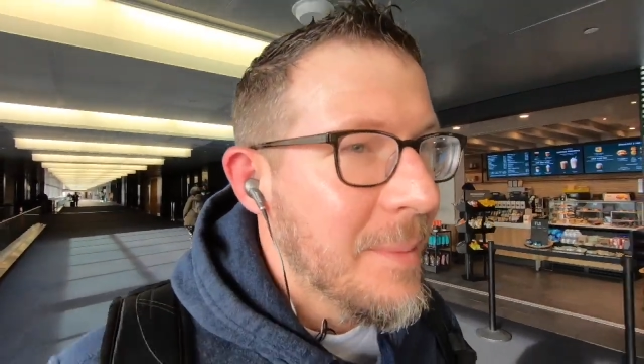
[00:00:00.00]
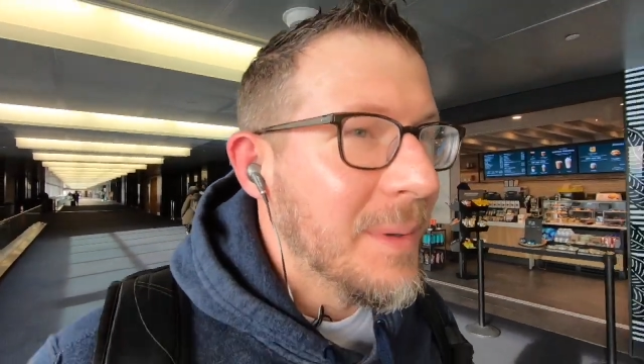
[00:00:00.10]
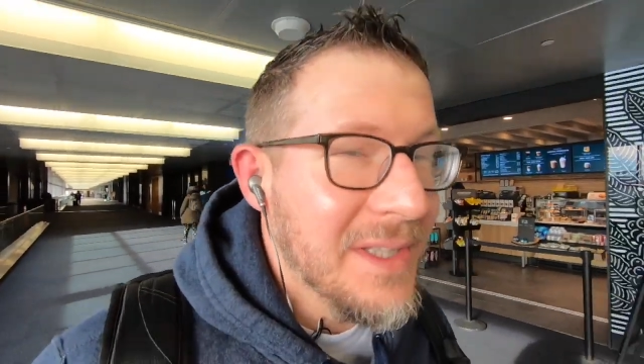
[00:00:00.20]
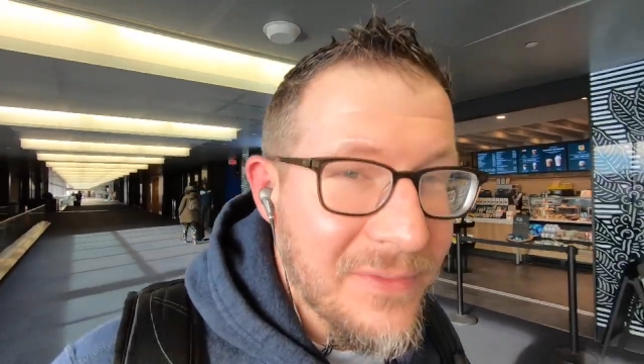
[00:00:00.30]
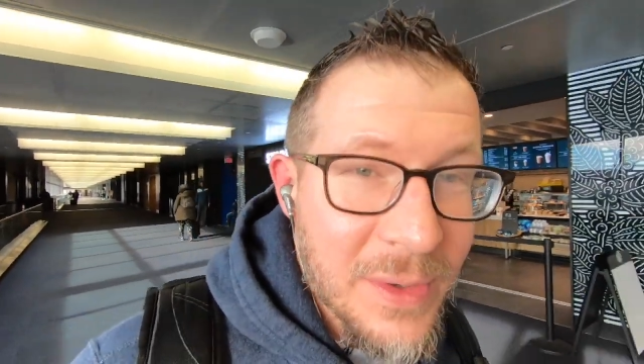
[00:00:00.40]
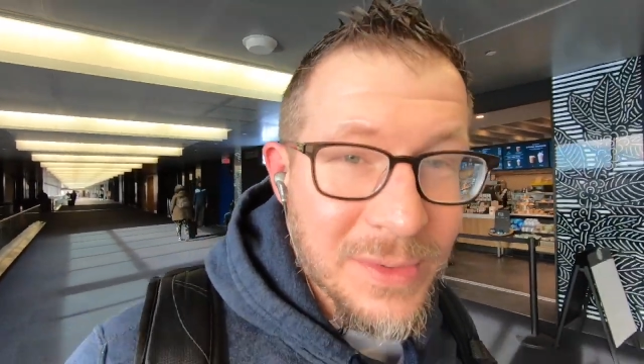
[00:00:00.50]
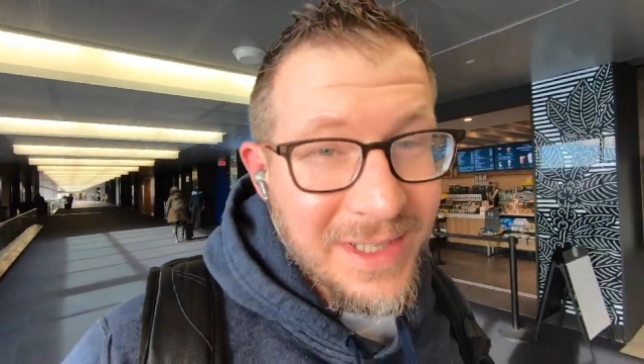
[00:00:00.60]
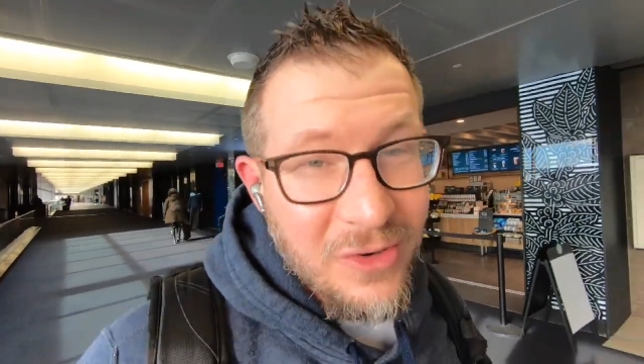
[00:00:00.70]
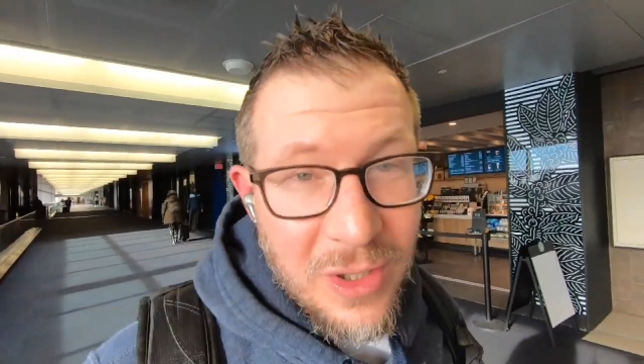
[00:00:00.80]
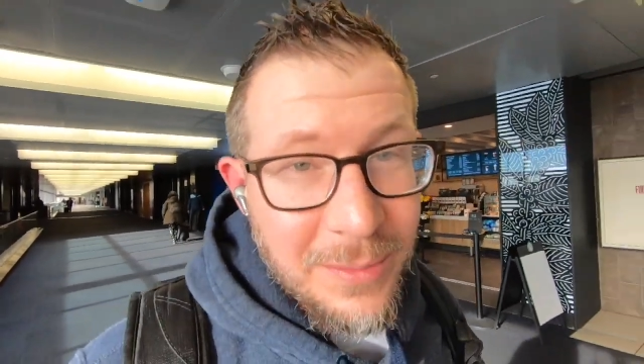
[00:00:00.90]
But the event was
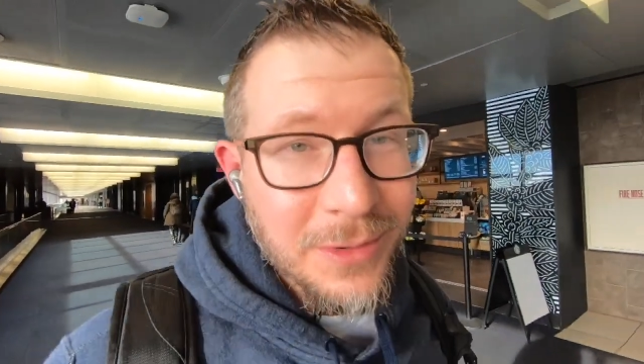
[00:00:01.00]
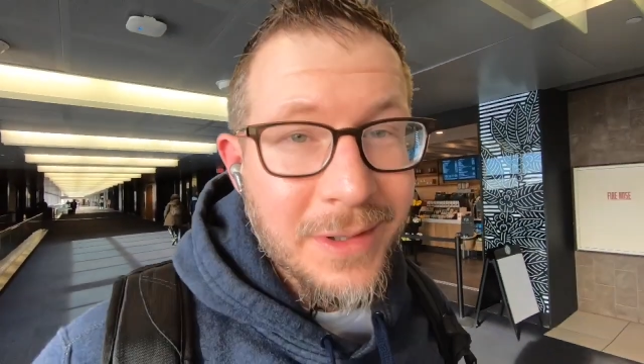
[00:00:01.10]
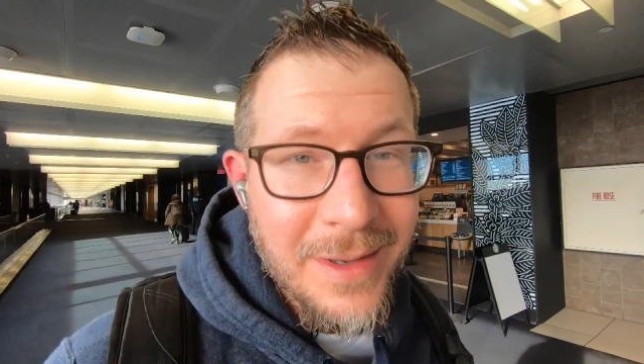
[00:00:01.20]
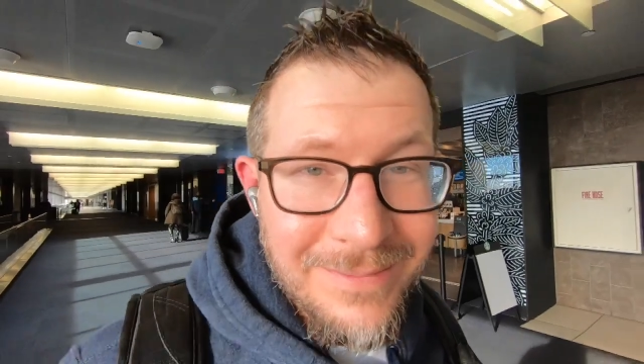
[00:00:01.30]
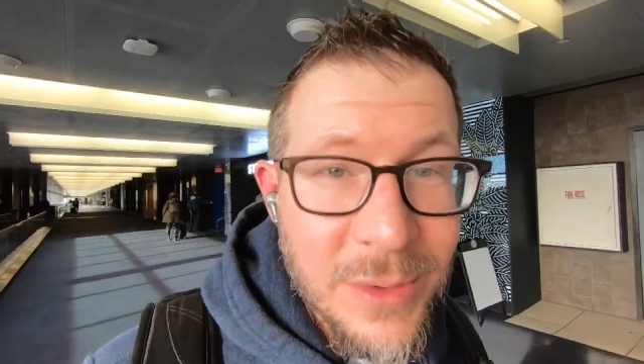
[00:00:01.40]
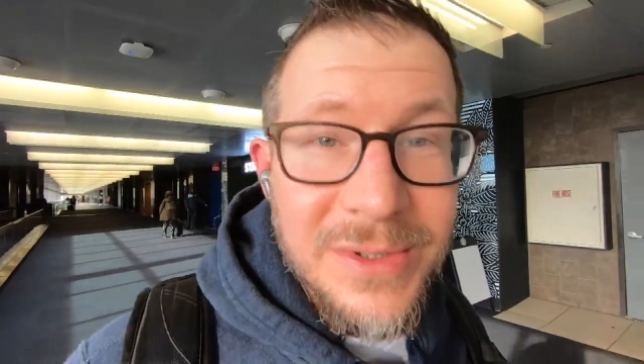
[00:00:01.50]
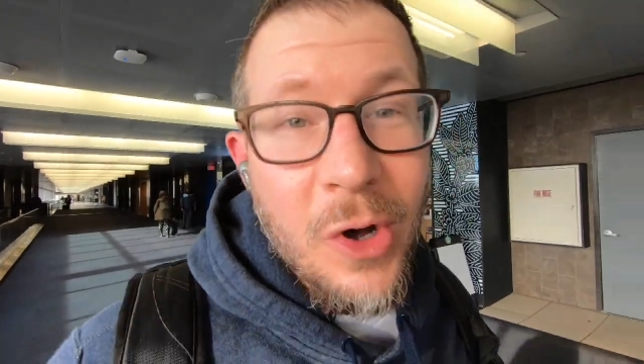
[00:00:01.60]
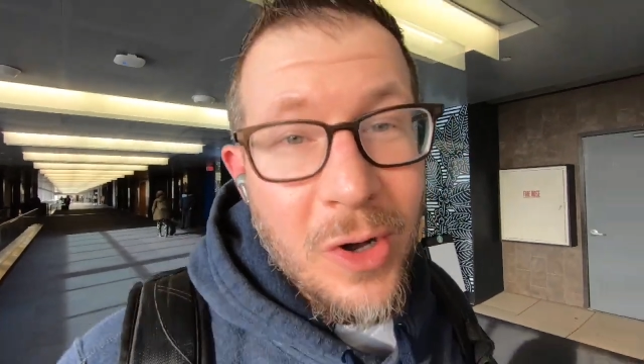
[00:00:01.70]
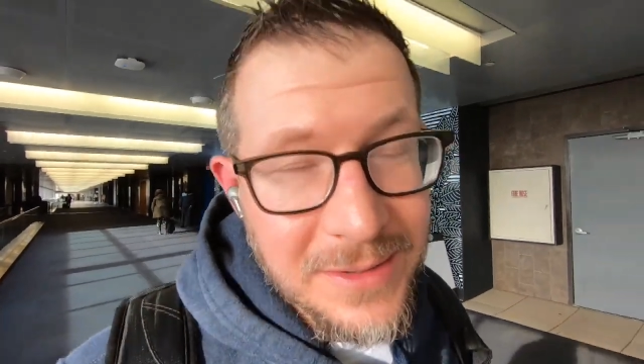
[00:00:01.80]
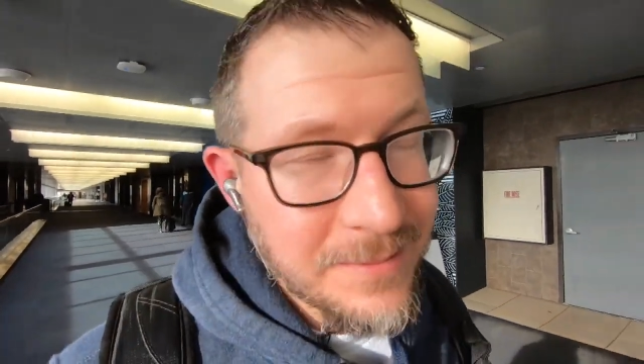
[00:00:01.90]
incredible today. It was
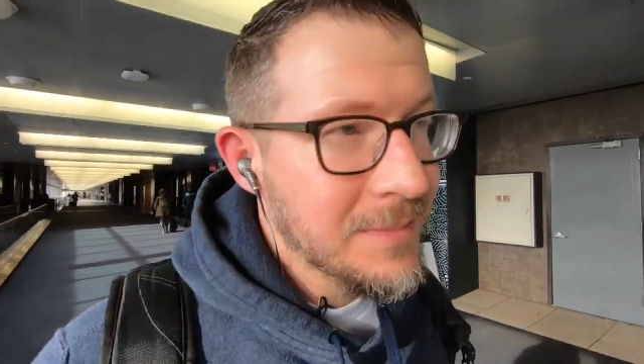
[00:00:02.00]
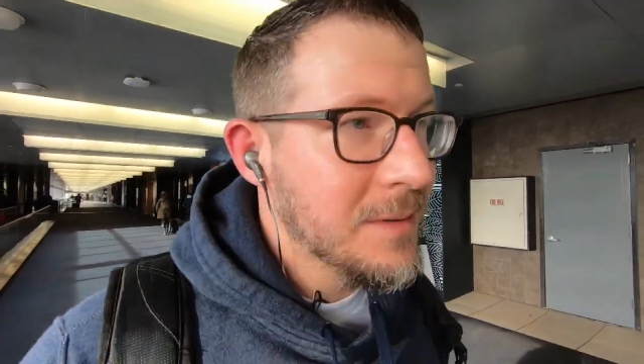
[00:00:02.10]
awesome.